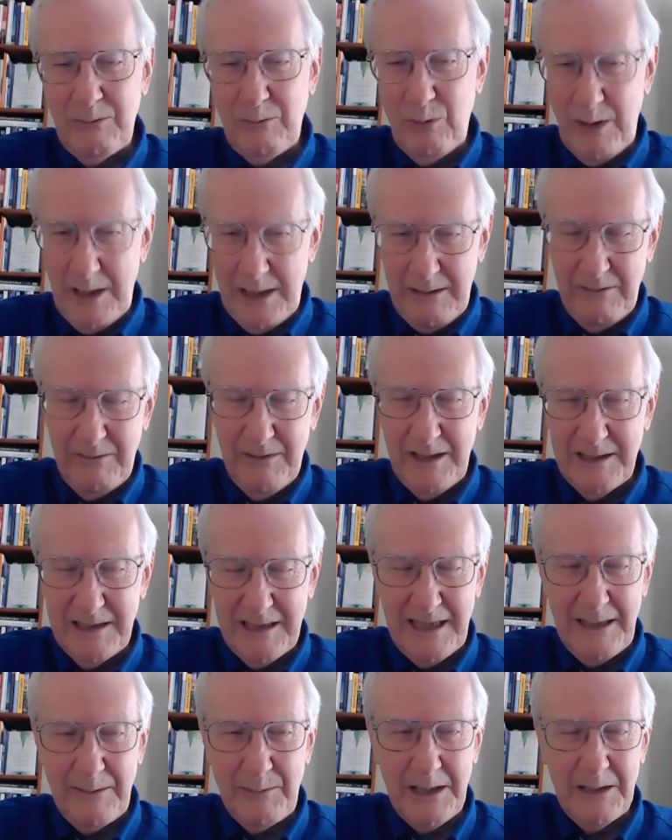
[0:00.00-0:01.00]
wave that's
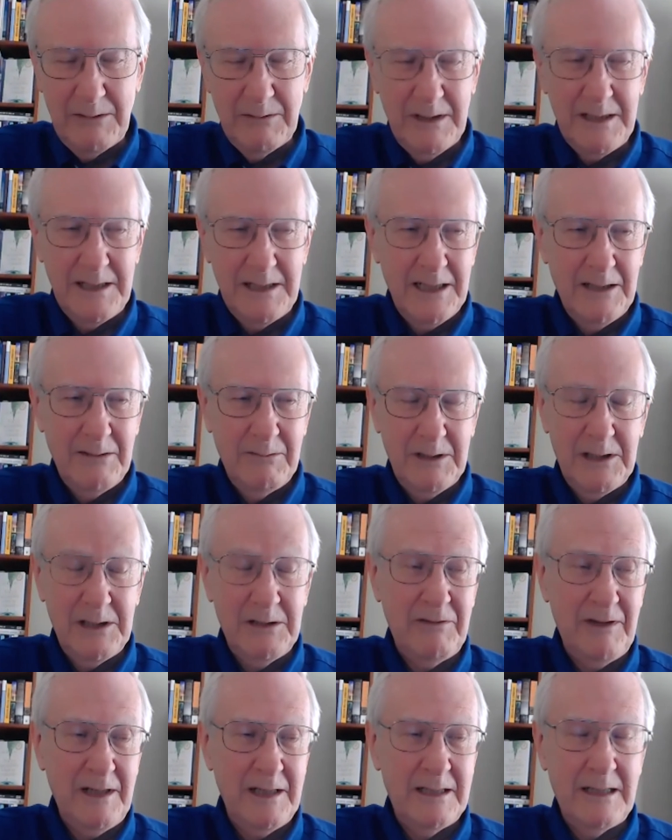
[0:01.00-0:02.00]
happening right now, which is
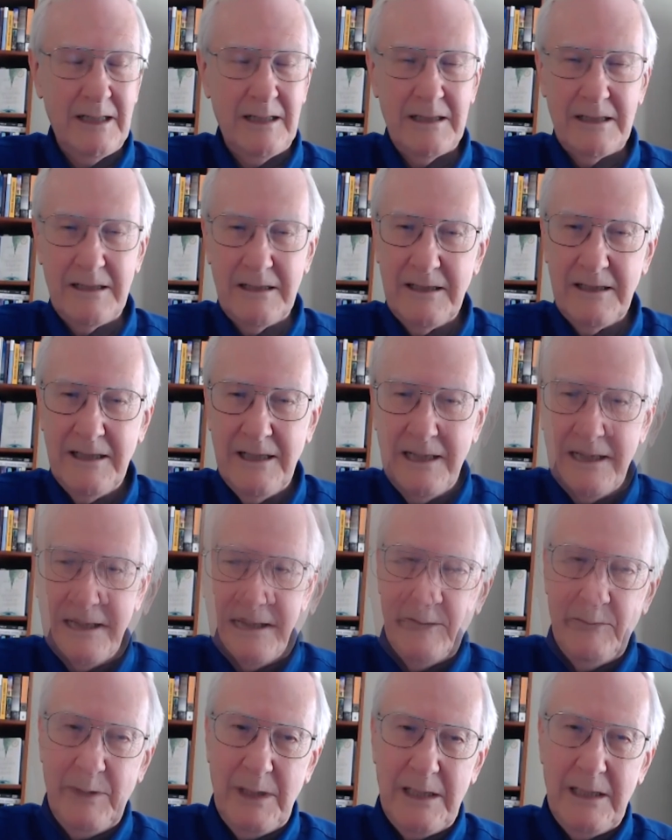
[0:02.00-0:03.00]
fantastic.
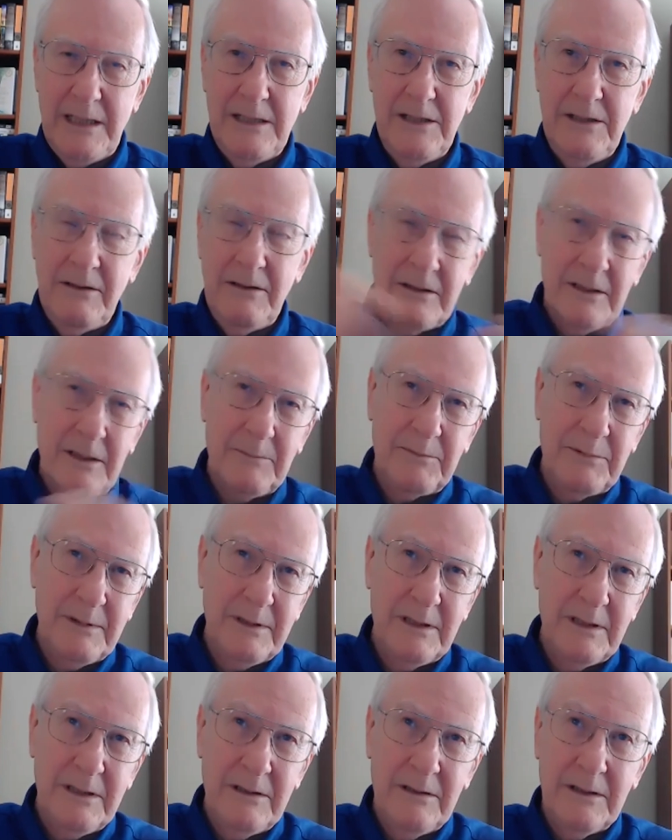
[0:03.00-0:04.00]
But in Europe,
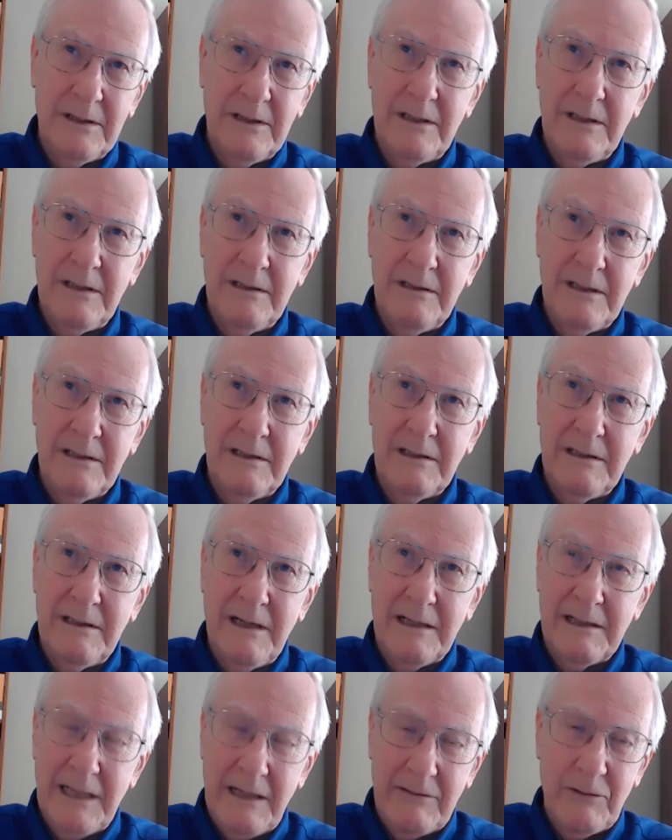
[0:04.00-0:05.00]
a
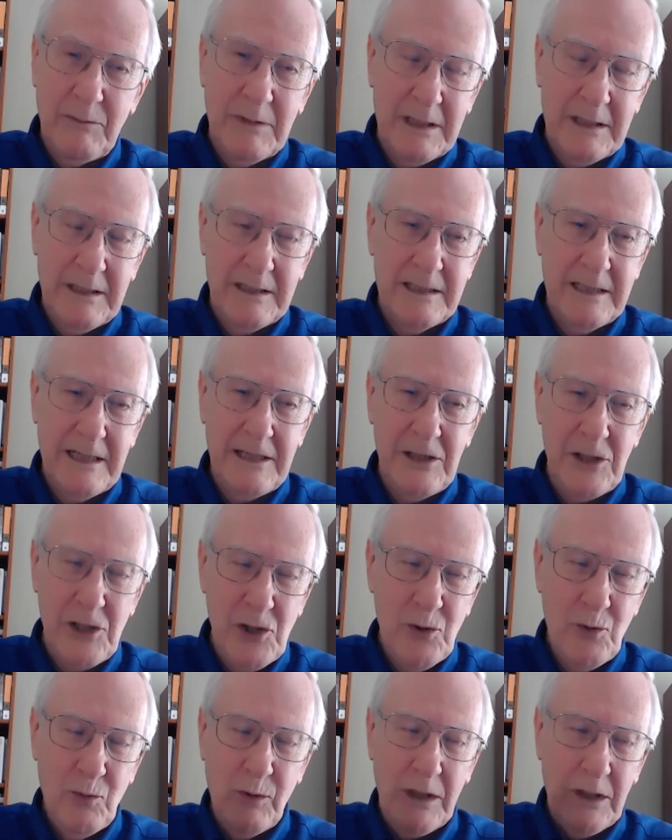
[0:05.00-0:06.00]
government can say,
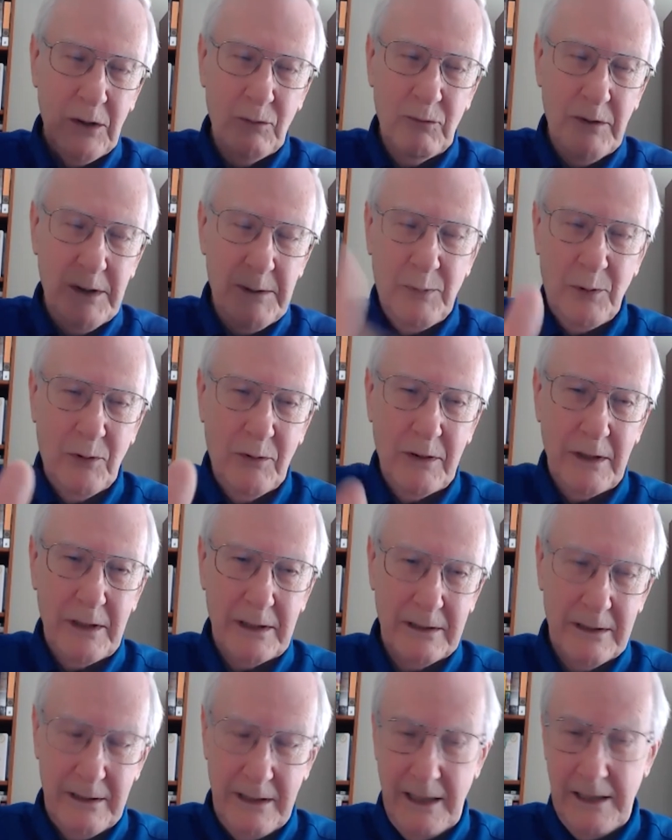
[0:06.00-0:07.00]
you will report,
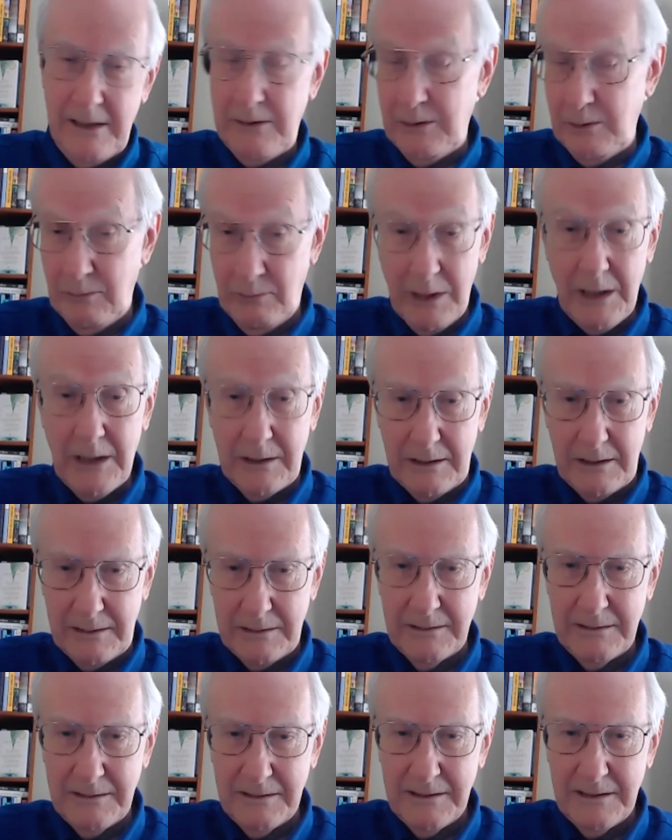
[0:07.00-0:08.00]
and you will.
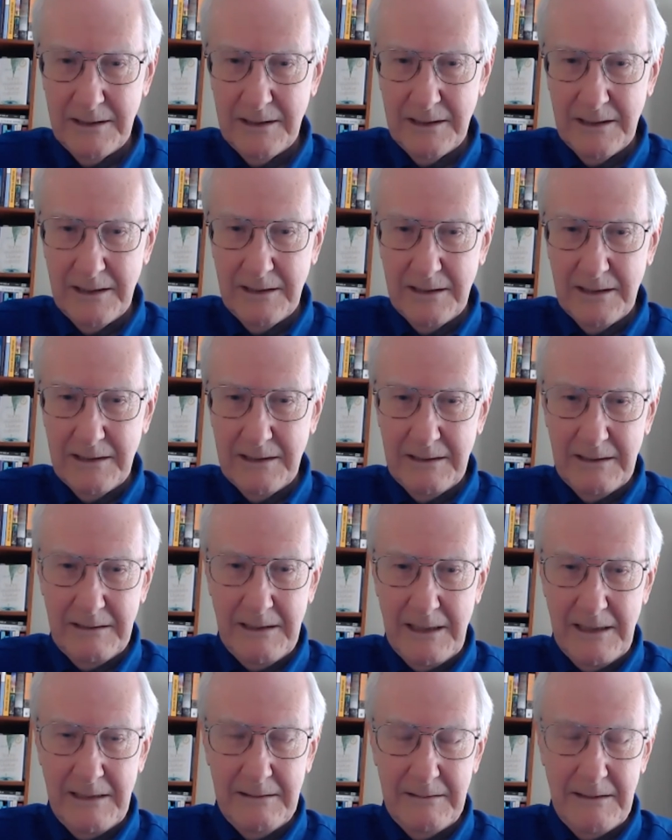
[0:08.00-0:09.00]

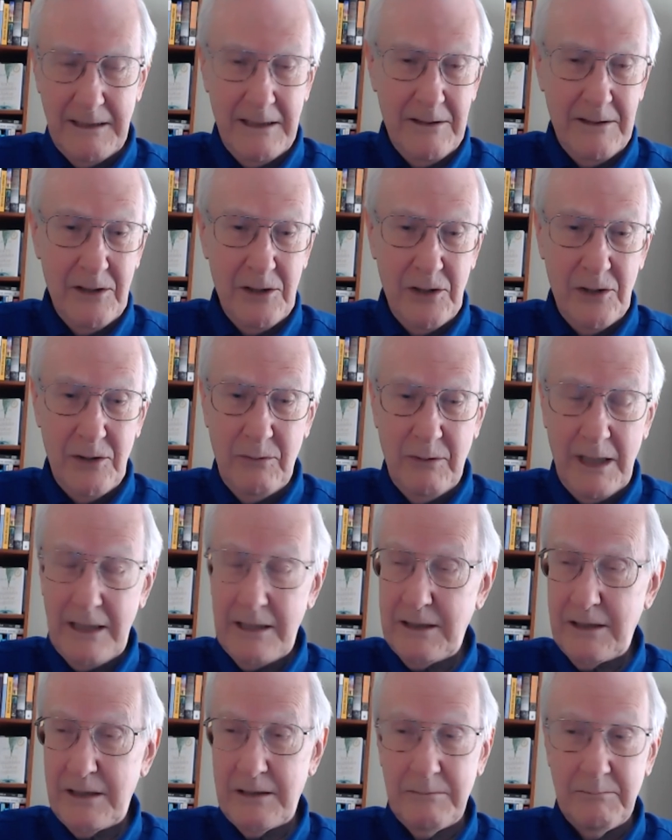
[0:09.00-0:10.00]
In the
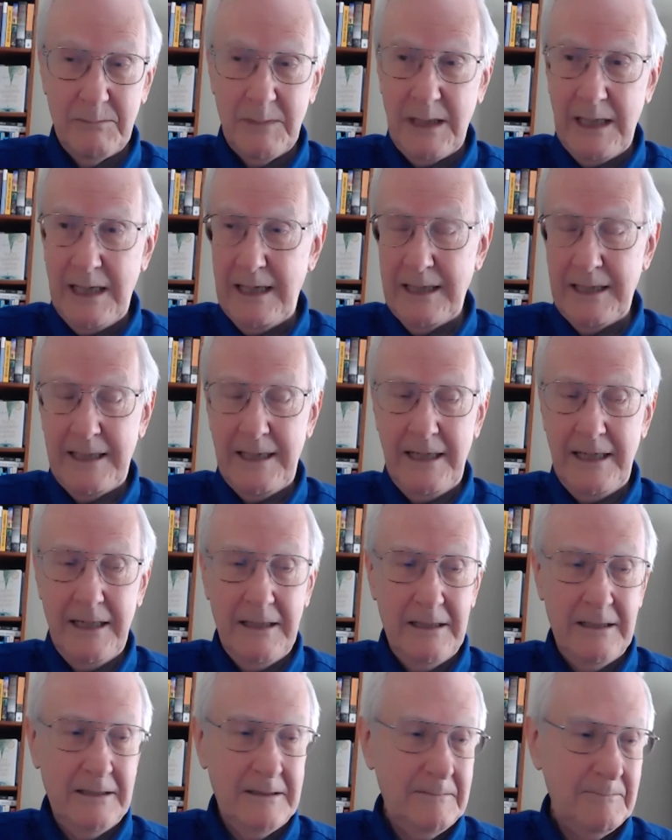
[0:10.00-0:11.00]
US and in
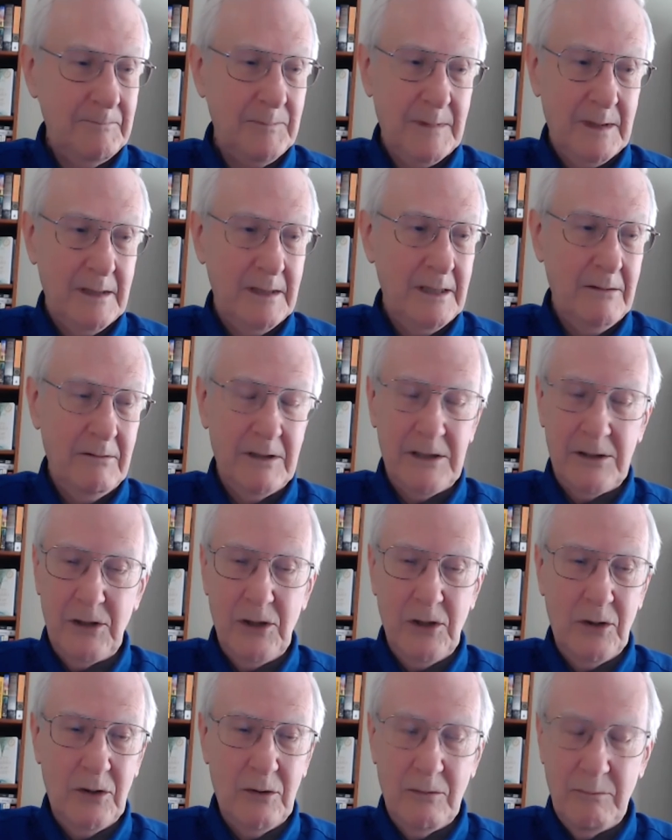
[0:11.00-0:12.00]
Canada, there is
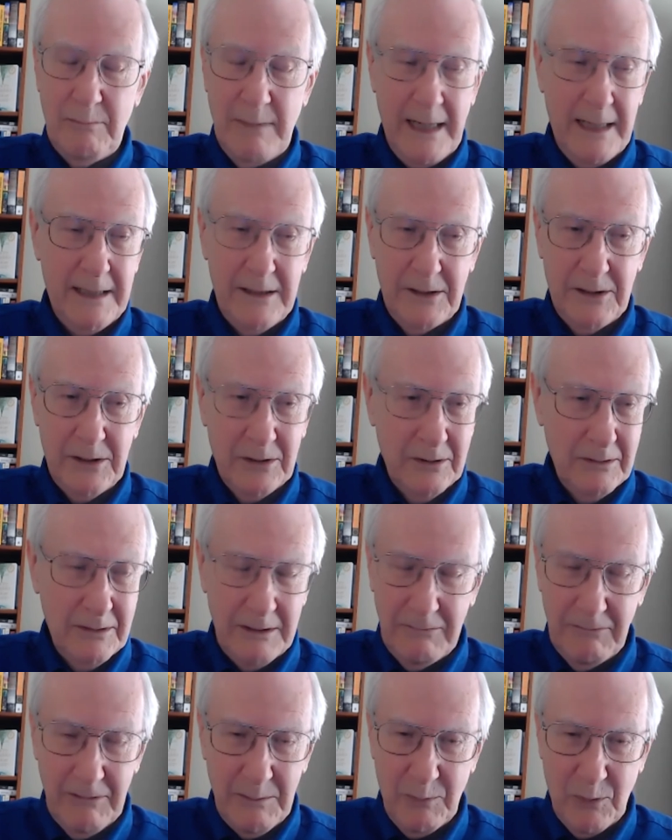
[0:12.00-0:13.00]
no mandatory
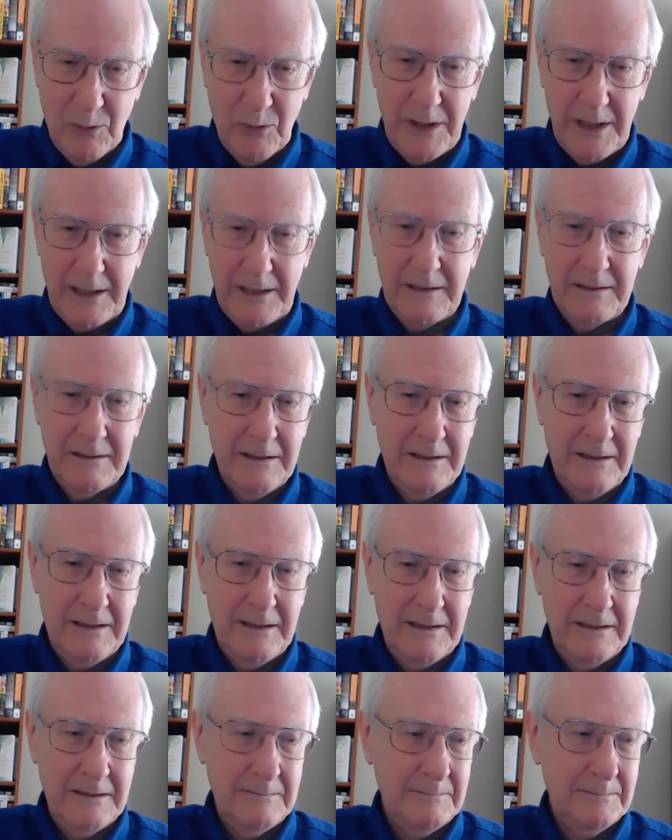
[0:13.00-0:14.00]
reporting
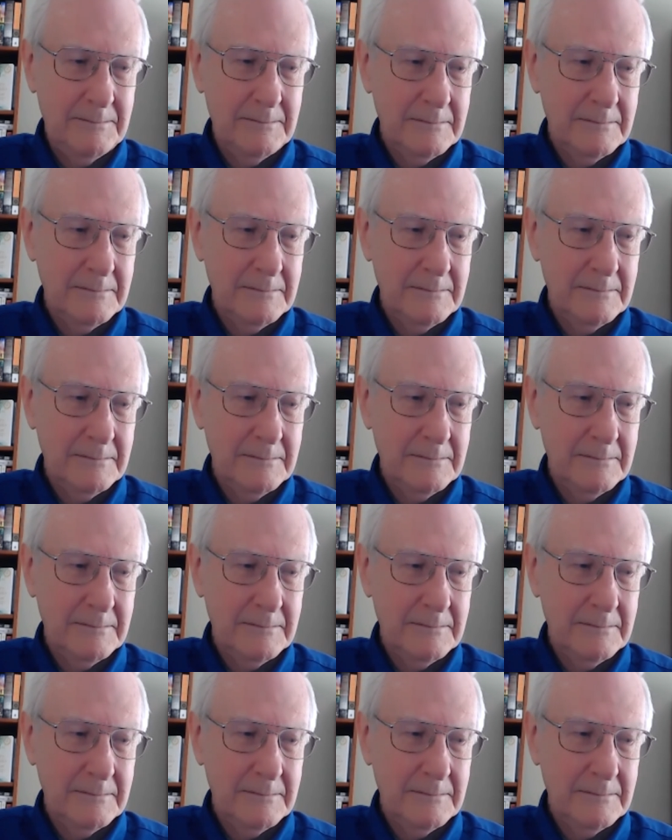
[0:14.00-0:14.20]
on